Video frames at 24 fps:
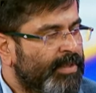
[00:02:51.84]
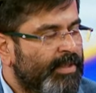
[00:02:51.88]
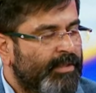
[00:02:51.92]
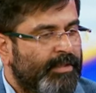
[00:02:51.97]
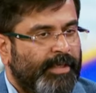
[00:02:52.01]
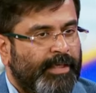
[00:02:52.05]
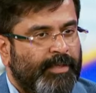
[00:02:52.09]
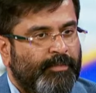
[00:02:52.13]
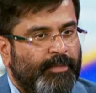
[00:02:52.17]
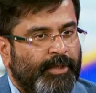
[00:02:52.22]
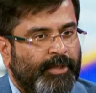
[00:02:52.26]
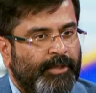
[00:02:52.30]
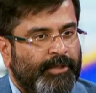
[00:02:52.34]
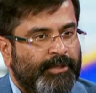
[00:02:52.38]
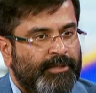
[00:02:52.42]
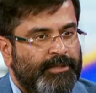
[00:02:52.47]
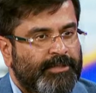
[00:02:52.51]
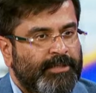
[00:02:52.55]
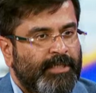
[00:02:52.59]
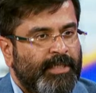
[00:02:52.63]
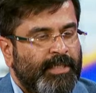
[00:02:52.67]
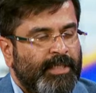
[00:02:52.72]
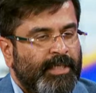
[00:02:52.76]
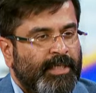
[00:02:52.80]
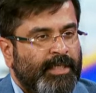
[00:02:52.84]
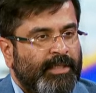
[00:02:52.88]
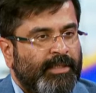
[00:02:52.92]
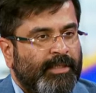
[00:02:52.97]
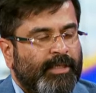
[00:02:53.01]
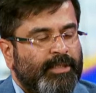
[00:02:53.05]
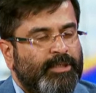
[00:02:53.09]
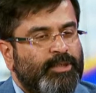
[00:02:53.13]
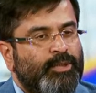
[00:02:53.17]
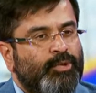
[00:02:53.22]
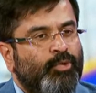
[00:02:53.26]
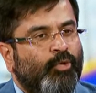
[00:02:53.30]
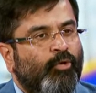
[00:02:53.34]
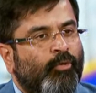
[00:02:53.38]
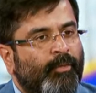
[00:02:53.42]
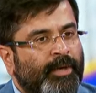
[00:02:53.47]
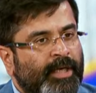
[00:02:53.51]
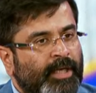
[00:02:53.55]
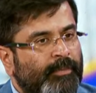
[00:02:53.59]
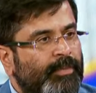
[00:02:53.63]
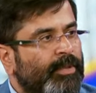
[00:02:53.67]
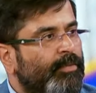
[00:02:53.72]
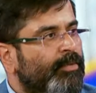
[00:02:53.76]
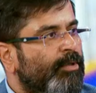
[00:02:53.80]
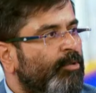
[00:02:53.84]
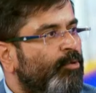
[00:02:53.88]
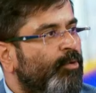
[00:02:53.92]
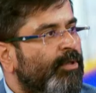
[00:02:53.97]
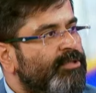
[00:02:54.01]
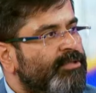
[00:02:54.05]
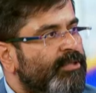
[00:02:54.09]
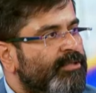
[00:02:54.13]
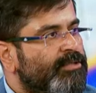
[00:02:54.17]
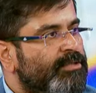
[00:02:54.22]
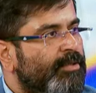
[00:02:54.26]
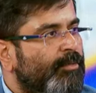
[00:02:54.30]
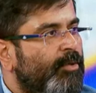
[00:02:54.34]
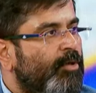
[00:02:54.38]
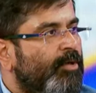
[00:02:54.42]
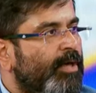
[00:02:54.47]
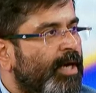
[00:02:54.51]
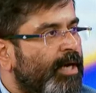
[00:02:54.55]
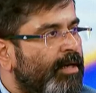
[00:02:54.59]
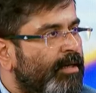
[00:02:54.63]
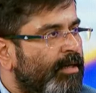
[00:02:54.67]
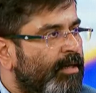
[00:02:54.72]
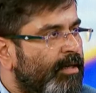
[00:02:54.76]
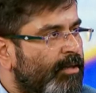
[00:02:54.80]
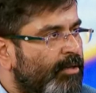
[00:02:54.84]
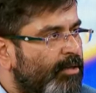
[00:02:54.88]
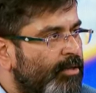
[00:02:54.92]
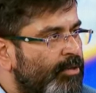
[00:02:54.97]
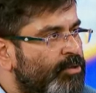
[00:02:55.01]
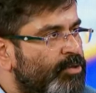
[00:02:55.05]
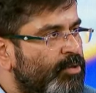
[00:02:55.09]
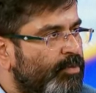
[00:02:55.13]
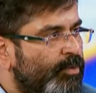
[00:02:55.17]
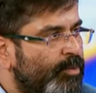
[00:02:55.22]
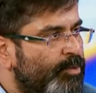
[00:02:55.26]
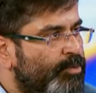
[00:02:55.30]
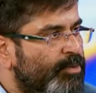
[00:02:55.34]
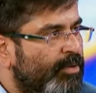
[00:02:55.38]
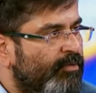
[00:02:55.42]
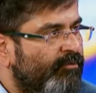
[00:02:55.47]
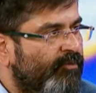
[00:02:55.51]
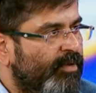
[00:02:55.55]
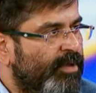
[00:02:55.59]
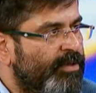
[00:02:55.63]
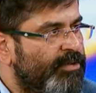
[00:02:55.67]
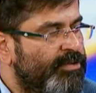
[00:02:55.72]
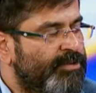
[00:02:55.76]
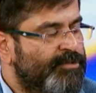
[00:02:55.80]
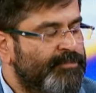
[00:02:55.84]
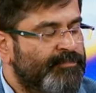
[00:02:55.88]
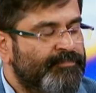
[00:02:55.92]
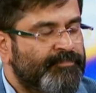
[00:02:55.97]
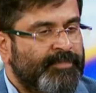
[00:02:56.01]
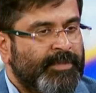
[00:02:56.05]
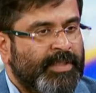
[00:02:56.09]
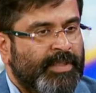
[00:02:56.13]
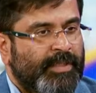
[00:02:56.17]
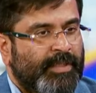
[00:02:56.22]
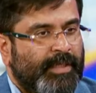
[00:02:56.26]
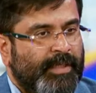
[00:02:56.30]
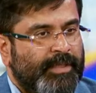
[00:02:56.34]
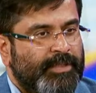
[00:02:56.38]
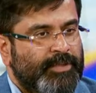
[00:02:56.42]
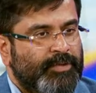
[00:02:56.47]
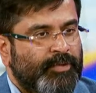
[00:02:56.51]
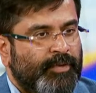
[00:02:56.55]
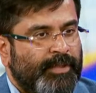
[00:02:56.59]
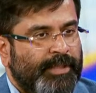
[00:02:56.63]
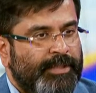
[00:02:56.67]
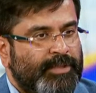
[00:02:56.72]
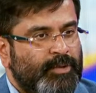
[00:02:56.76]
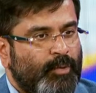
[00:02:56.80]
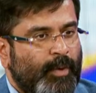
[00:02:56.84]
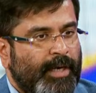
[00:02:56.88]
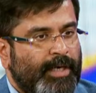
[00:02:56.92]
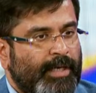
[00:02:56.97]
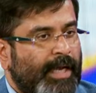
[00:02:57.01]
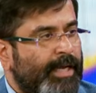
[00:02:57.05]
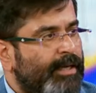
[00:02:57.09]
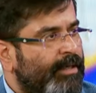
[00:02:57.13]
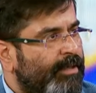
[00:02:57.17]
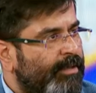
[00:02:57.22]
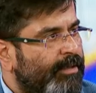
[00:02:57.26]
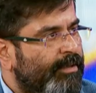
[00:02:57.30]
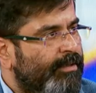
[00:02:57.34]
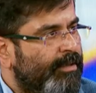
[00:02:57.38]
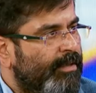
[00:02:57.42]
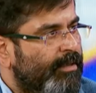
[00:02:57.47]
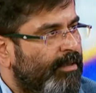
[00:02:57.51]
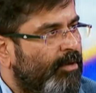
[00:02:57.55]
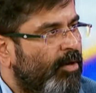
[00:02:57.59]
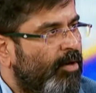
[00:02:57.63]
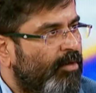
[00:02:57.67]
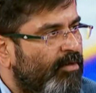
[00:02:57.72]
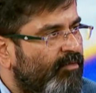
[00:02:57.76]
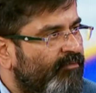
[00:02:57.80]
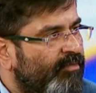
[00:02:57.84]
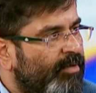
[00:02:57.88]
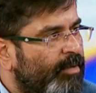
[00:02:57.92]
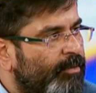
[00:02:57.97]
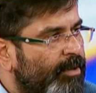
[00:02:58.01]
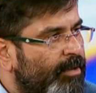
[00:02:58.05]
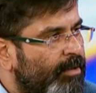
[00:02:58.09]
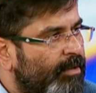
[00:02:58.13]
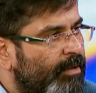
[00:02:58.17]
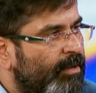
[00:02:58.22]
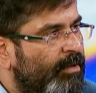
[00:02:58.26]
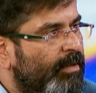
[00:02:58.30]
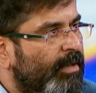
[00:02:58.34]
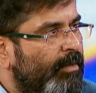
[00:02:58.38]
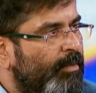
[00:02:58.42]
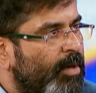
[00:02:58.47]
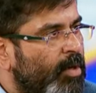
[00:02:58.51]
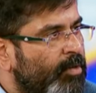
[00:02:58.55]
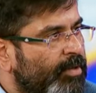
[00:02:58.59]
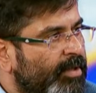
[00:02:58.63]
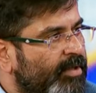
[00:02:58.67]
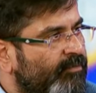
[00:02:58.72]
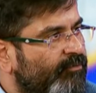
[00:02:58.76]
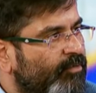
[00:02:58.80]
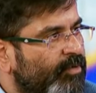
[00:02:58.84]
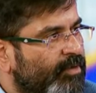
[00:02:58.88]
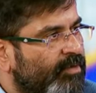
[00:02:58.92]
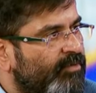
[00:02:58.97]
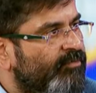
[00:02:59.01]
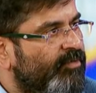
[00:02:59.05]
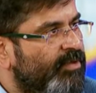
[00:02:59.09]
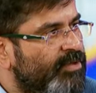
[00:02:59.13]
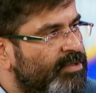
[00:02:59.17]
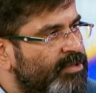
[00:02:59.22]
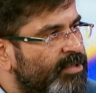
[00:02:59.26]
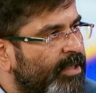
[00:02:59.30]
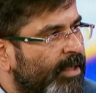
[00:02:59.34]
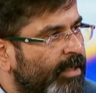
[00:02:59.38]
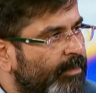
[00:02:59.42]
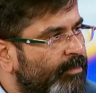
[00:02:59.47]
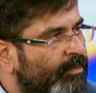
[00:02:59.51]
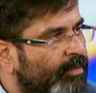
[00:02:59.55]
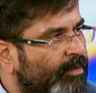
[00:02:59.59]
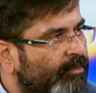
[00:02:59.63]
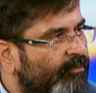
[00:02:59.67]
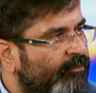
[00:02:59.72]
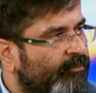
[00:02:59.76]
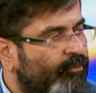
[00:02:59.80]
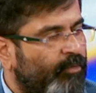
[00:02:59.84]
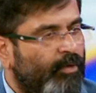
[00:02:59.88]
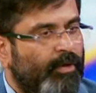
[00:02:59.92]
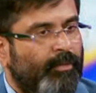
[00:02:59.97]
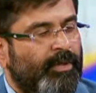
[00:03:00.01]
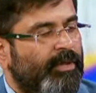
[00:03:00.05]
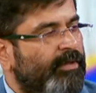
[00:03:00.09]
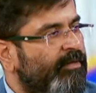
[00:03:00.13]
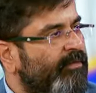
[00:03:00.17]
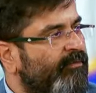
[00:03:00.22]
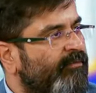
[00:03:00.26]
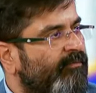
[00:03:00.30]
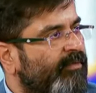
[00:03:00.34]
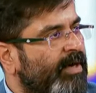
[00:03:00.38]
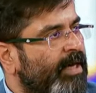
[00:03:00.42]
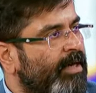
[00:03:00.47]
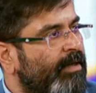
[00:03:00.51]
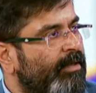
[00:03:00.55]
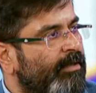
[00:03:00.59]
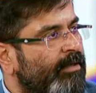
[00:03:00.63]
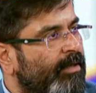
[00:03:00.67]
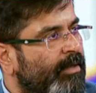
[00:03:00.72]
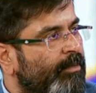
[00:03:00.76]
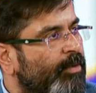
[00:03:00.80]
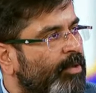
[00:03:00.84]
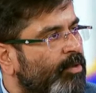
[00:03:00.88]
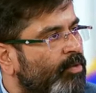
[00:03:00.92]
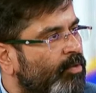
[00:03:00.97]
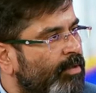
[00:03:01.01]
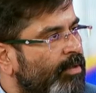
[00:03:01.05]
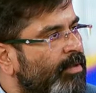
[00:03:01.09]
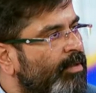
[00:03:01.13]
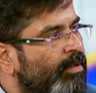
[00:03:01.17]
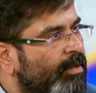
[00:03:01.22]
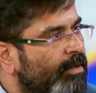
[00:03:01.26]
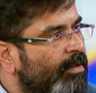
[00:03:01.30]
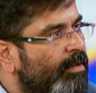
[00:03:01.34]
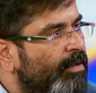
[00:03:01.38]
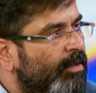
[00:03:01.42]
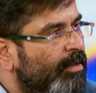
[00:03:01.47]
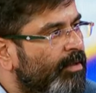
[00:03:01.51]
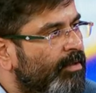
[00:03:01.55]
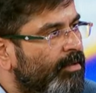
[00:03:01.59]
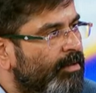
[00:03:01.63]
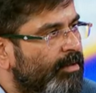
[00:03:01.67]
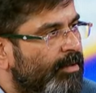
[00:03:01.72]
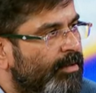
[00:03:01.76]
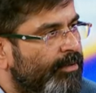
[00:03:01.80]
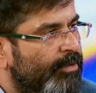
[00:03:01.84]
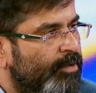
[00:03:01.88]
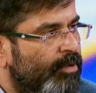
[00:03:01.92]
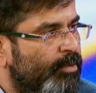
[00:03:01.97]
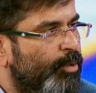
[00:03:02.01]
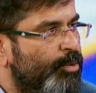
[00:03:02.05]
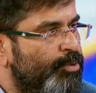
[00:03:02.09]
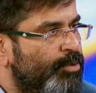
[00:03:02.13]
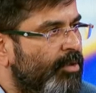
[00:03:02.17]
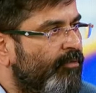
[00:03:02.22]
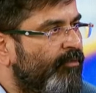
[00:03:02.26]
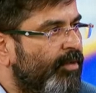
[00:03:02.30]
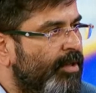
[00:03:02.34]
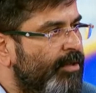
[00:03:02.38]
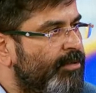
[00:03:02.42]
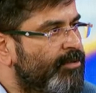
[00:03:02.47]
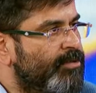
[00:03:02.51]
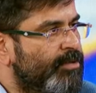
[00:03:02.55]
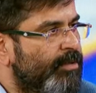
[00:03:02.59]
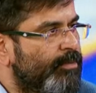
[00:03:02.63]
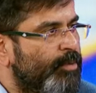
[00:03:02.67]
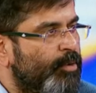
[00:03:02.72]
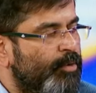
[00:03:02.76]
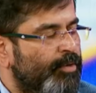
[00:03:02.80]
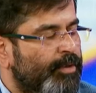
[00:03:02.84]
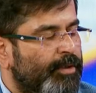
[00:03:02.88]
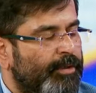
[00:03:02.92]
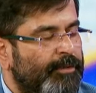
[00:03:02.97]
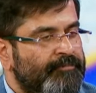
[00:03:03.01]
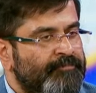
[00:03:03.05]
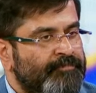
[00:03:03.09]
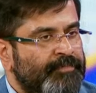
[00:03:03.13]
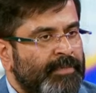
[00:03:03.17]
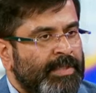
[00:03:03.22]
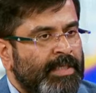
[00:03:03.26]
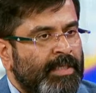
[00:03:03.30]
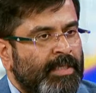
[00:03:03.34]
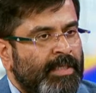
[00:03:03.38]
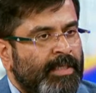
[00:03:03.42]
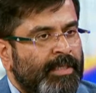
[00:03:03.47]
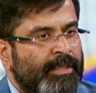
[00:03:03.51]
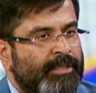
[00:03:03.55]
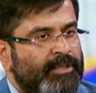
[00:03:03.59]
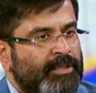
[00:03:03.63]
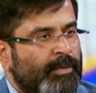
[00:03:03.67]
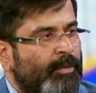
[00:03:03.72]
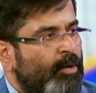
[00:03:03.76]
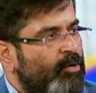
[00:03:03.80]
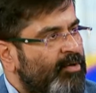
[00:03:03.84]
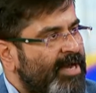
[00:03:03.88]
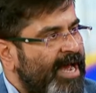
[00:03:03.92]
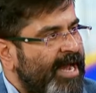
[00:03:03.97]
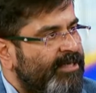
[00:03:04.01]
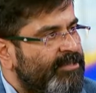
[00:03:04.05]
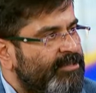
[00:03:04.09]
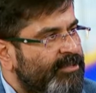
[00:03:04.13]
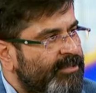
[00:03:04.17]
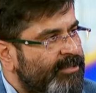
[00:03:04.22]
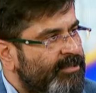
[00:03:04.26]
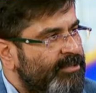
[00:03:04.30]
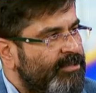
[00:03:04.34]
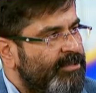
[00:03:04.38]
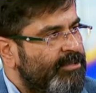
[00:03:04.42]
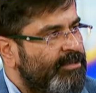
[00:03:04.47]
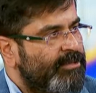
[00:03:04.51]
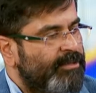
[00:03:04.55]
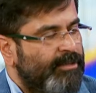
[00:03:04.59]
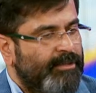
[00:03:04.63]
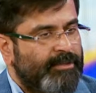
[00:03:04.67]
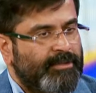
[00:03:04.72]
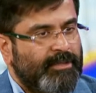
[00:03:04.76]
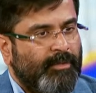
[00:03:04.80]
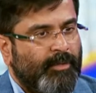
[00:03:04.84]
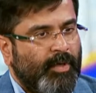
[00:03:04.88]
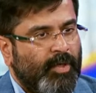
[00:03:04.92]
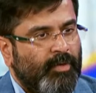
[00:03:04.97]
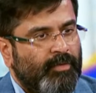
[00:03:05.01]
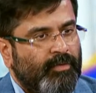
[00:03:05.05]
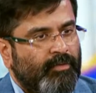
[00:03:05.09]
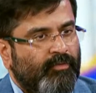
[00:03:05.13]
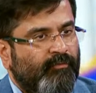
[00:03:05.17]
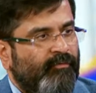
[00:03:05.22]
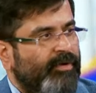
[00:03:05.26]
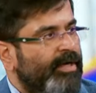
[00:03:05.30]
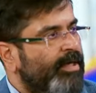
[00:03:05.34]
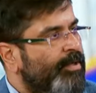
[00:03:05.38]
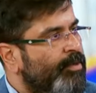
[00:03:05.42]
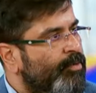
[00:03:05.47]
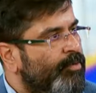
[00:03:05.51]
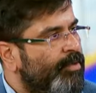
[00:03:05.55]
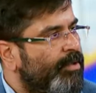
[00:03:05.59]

right? Because there are so many people who are just about getting introduced to mutual funds. Right, so it's quite likely that a lot of them hear about it for the first time mm. from a friendly neighborhood, uh, you know, mutual fund distributor. Mm. It's about access. It's about where do you